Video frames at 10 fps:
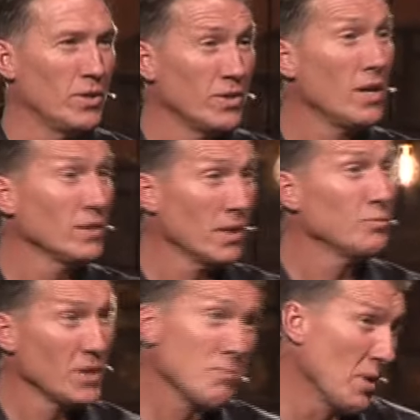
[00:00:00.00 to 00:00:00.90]
And when you're done,
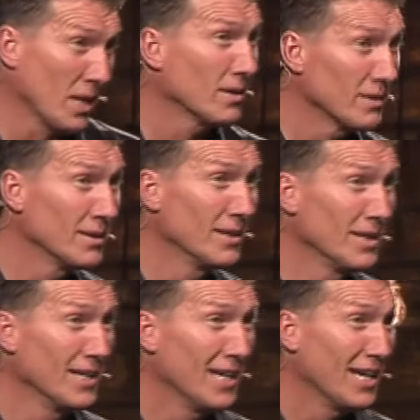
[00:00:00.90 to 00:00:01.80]
come get me
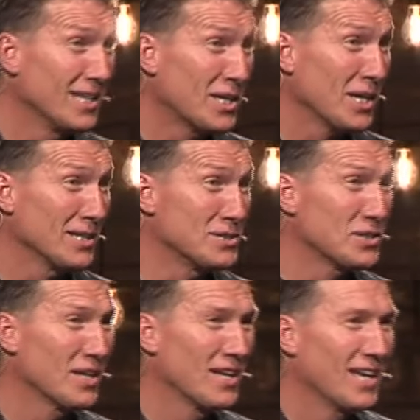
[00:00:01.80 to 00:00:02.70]
and the
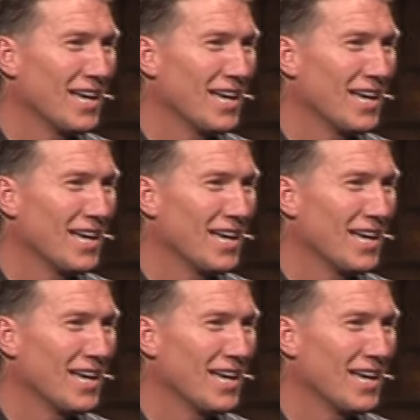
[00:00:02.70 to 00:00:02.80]
kids.